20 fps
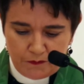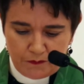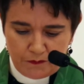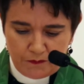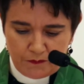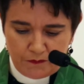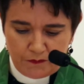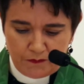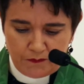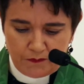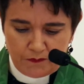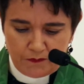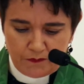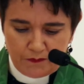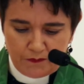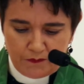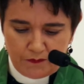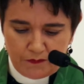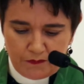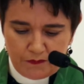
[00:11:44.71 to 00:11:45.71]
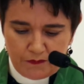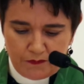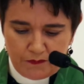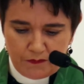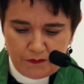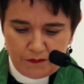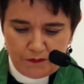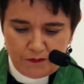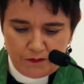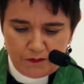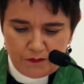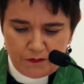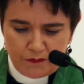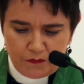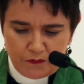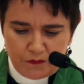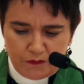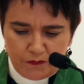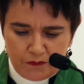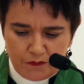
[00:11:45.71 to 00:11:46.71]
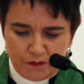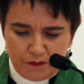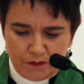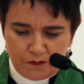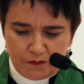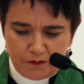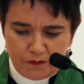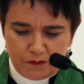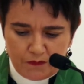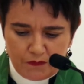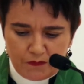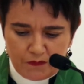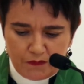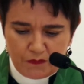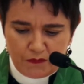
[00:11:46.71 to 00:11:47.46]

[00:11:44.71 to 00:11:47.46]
No one is speaking in this clip.